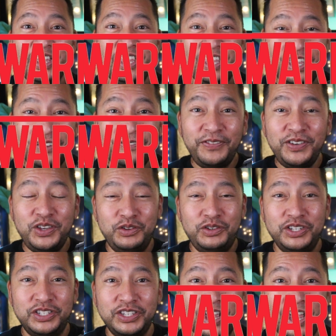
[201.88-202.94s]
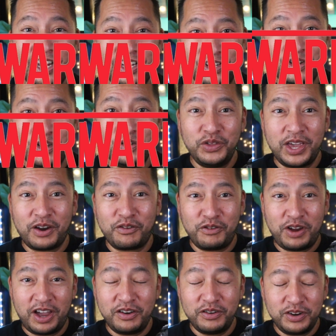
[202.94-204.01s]
If you decide to go that
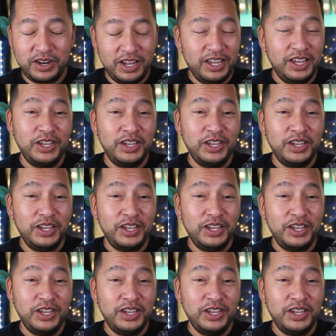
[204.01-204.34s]
route,